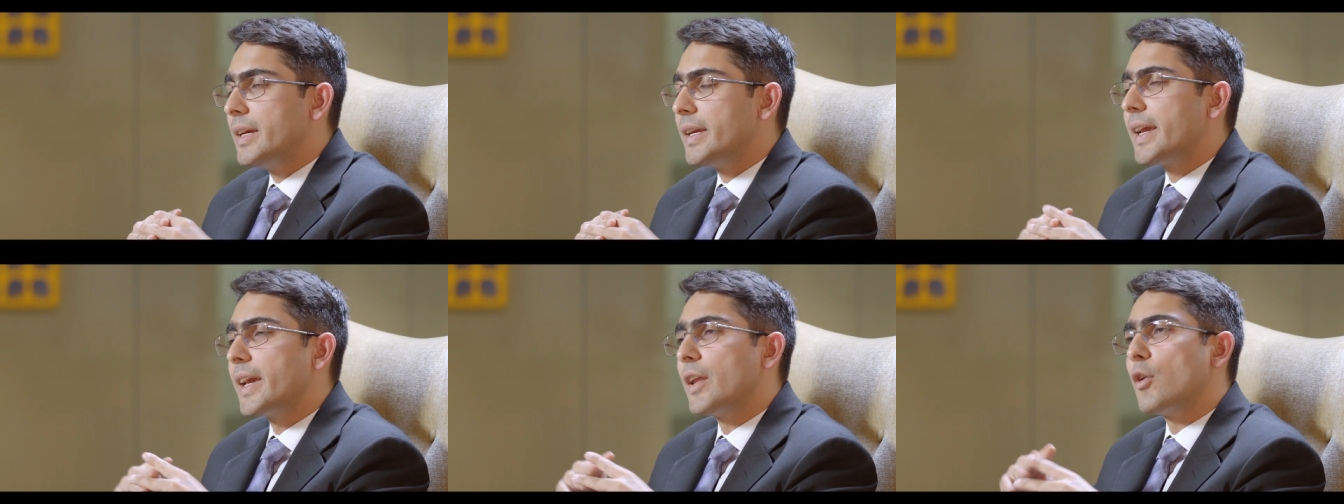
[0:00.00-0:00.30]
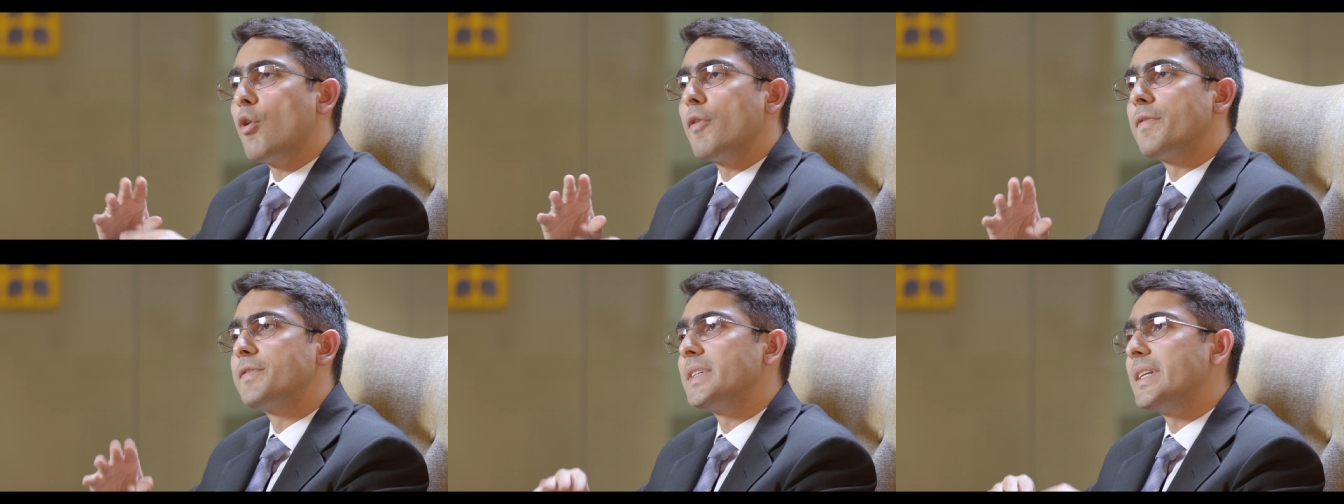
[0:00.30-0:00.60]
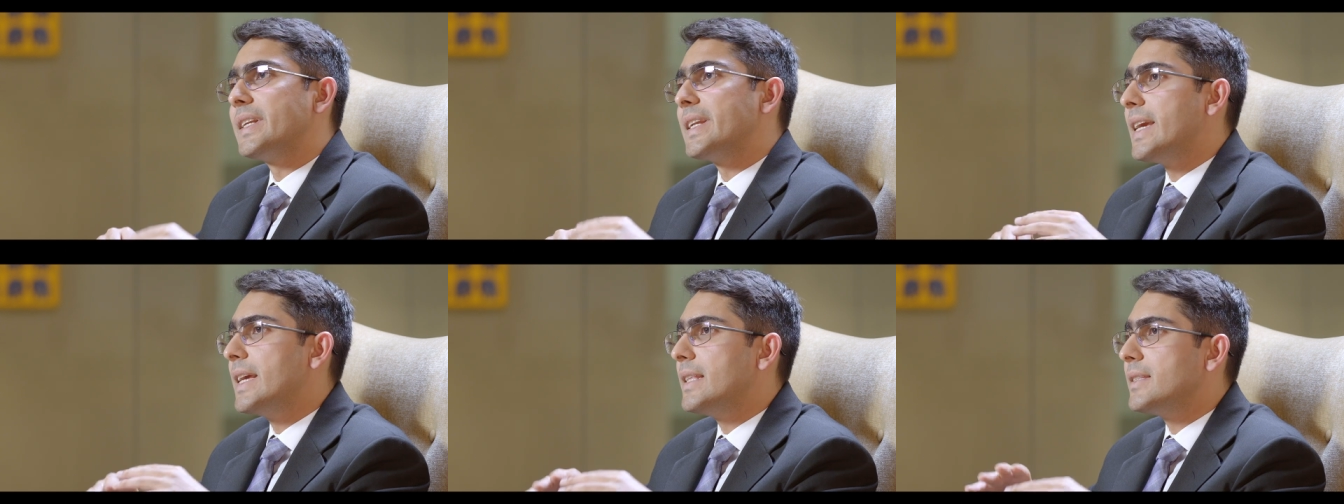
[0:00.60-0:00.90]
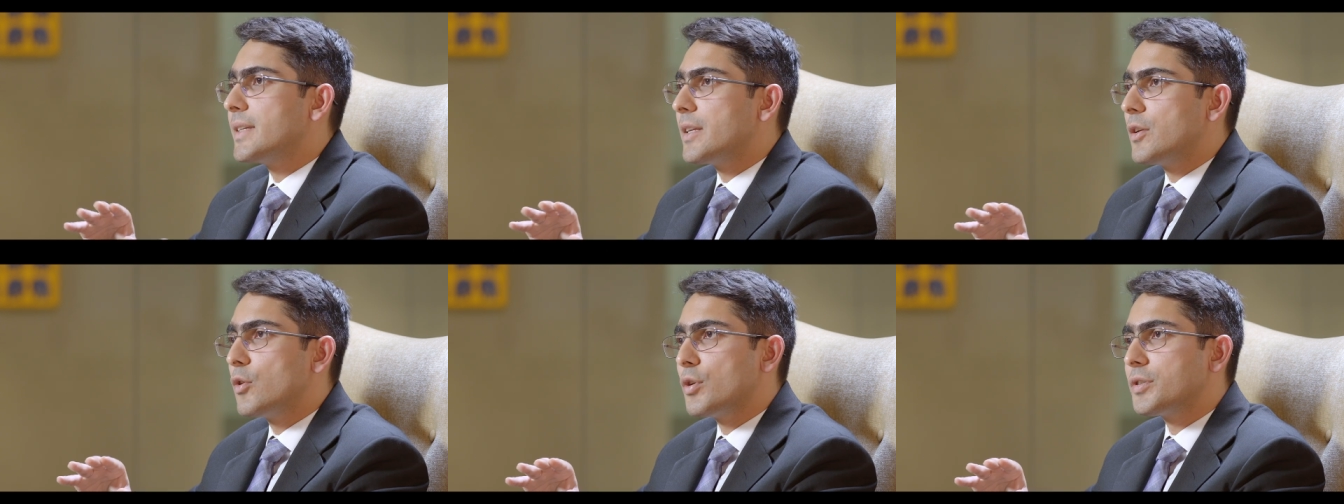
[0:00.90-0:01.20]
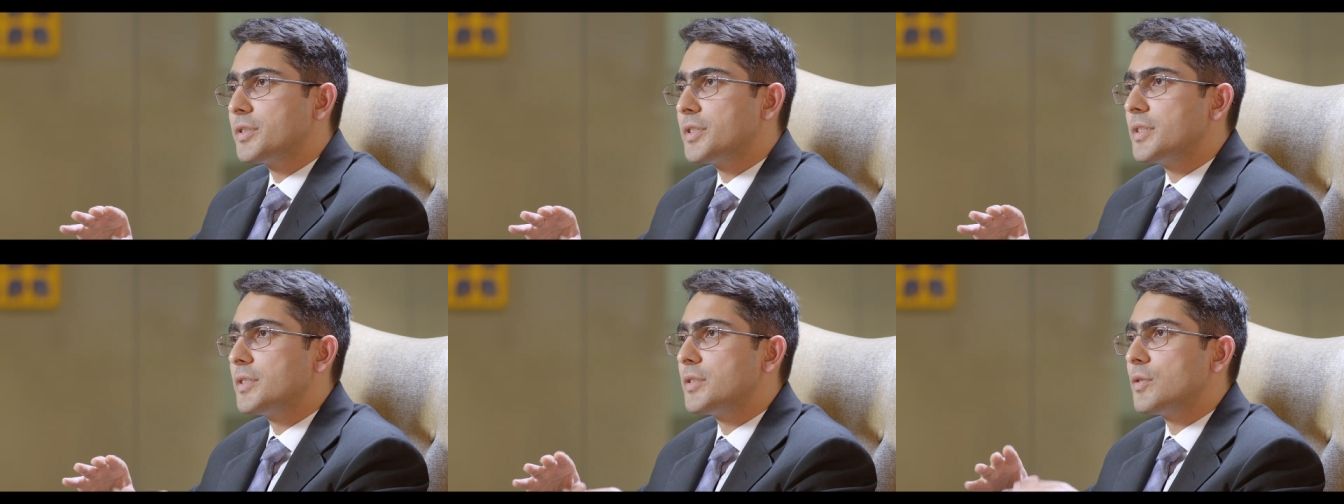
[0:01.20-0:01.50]
can offset gains and
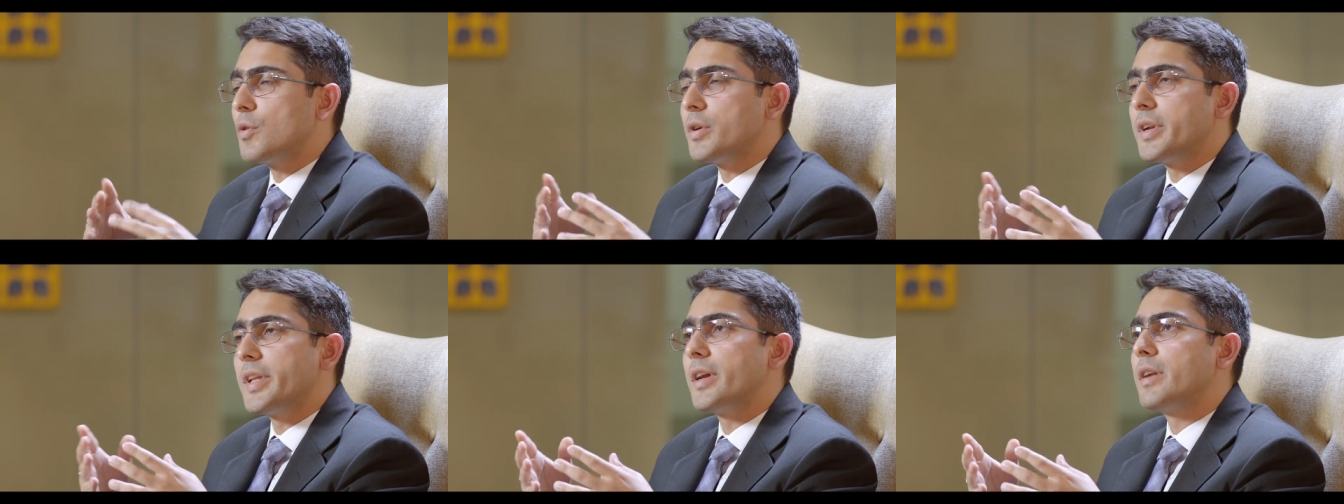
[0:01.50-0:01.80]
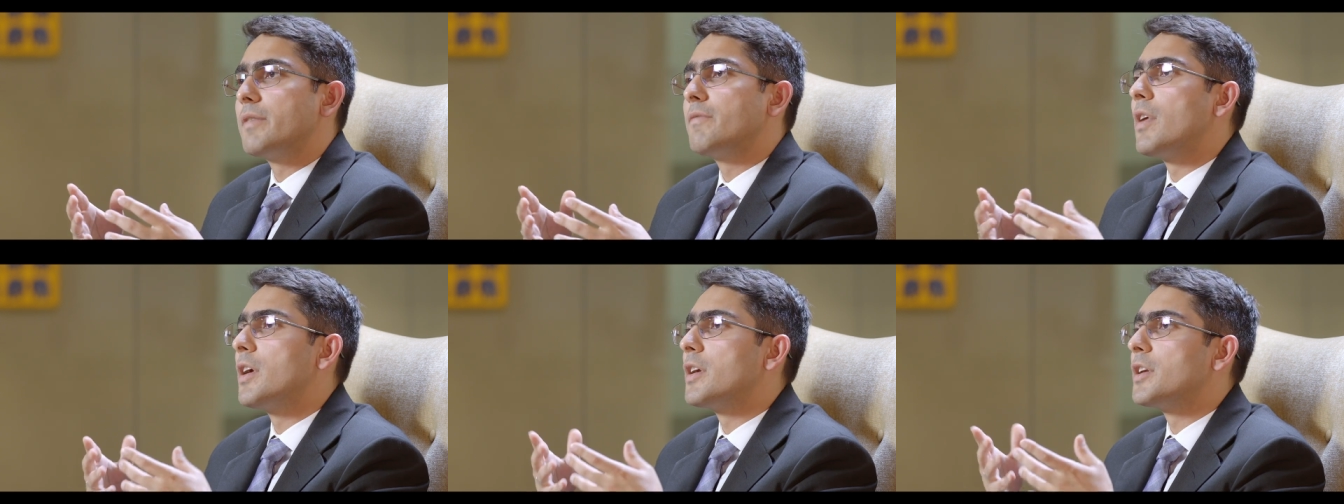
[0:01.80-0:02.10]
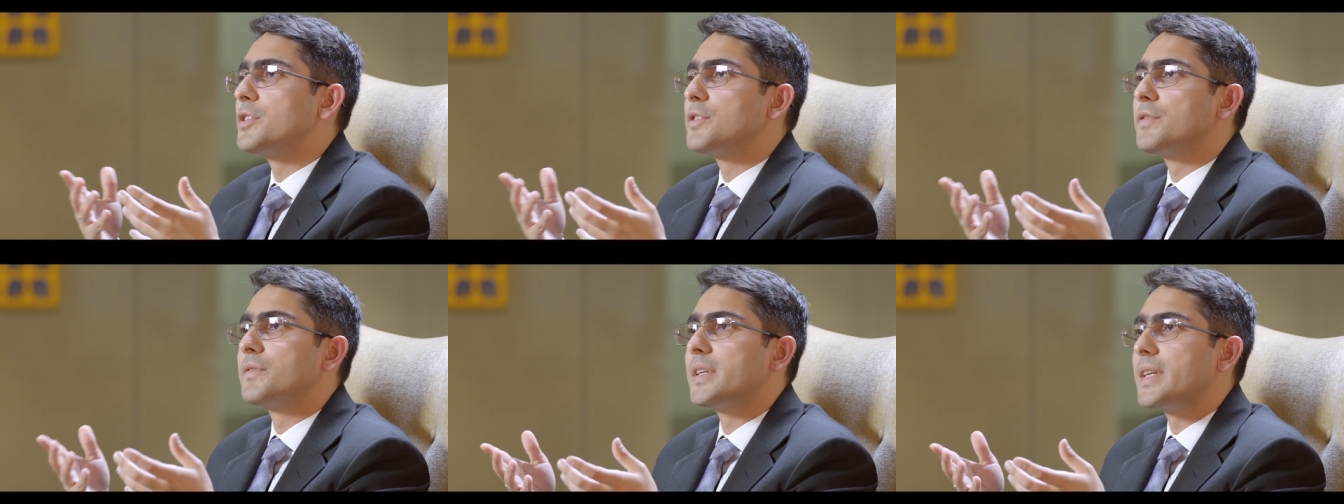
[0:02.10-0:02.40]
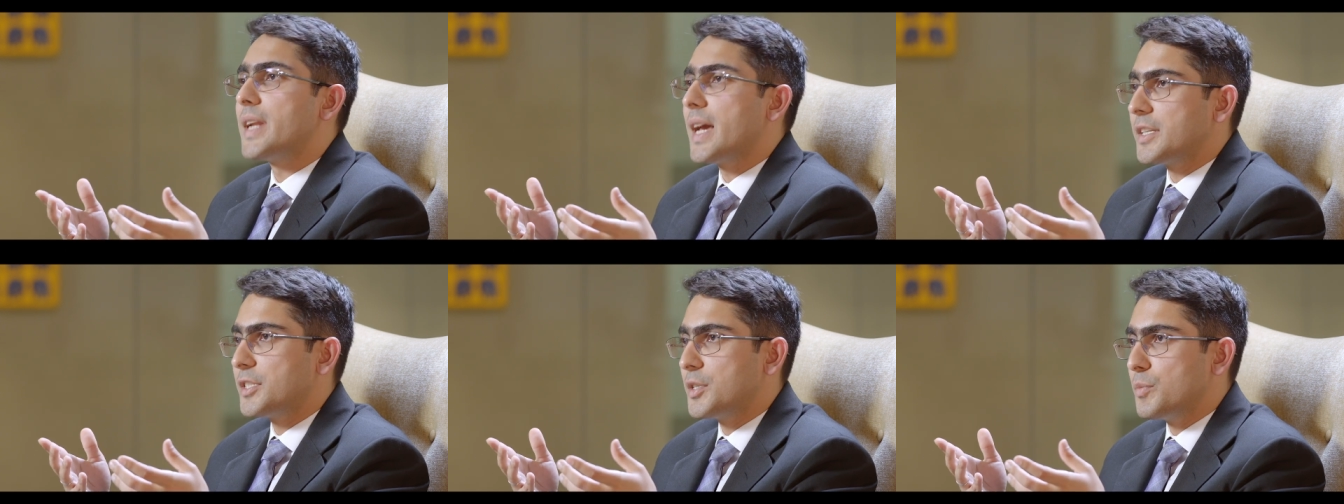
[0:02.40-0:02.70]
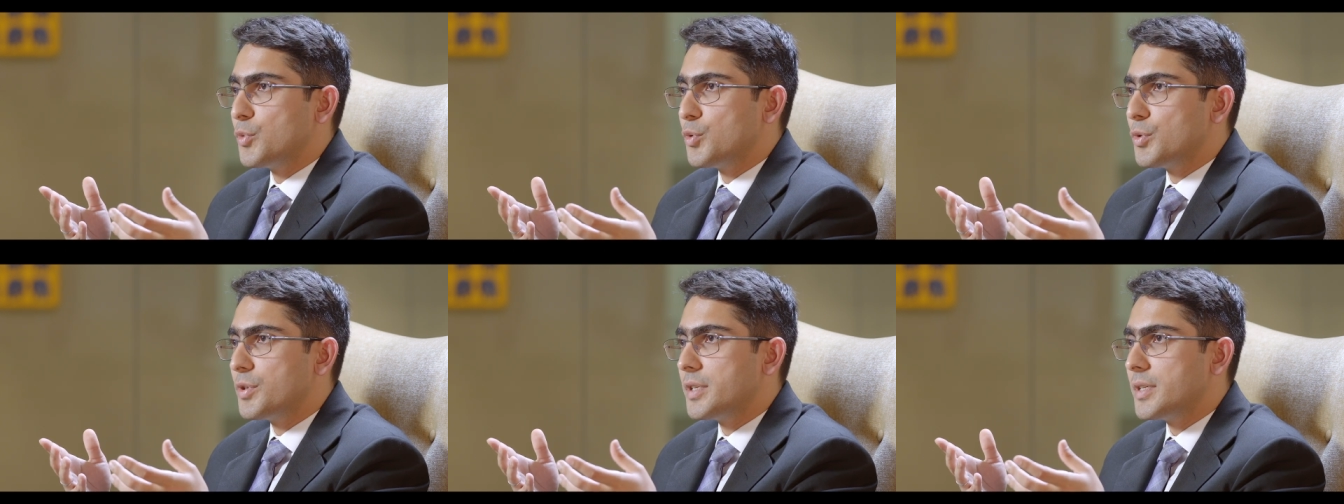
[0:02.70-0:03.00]
losses or take advantage of the tax
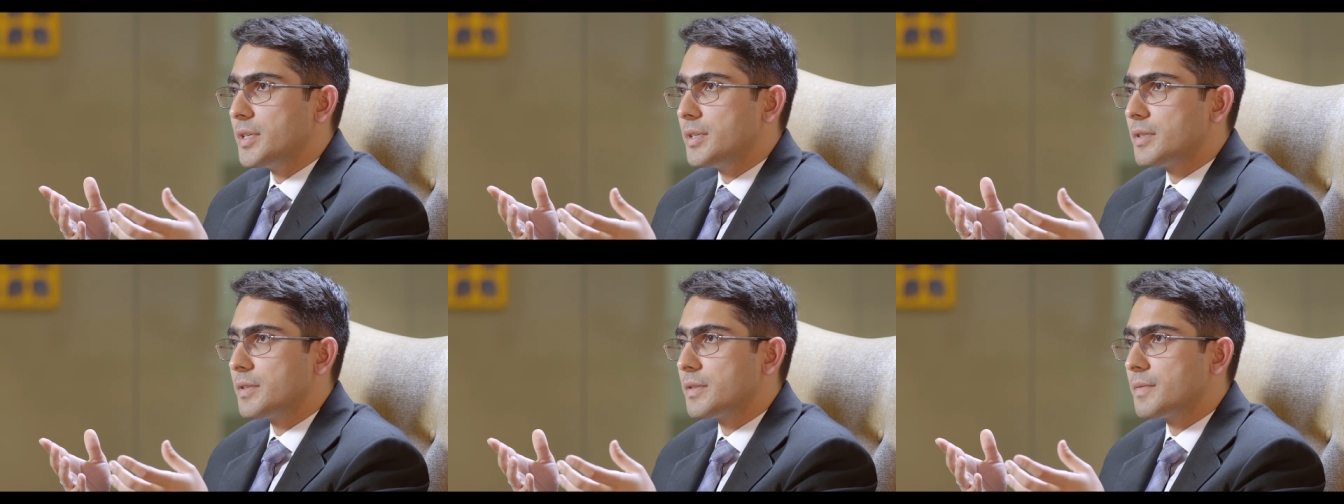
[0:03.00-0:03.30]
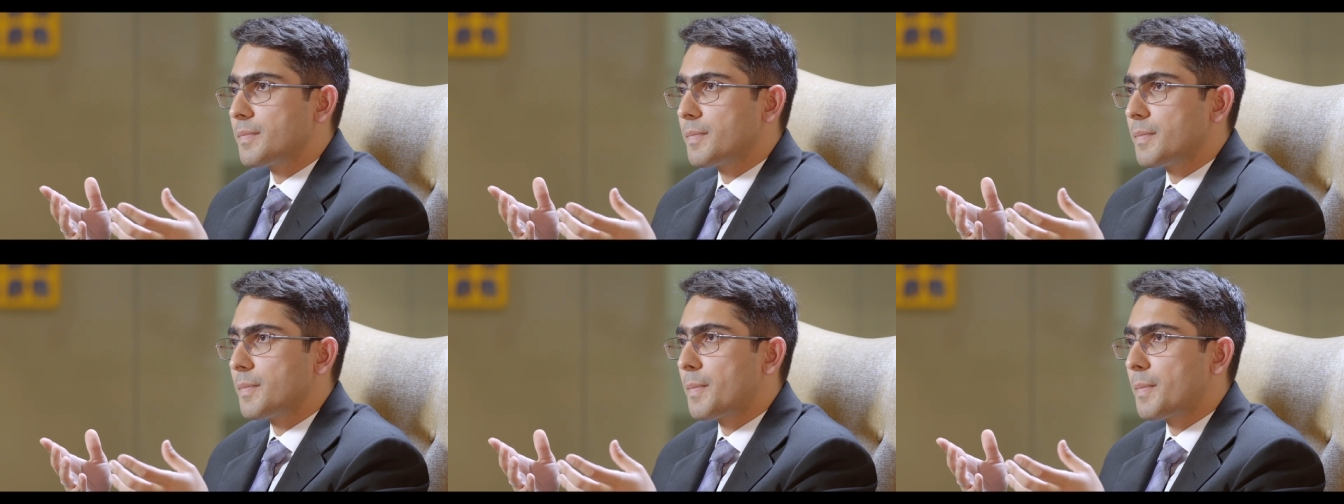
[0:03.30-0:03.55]
immunities.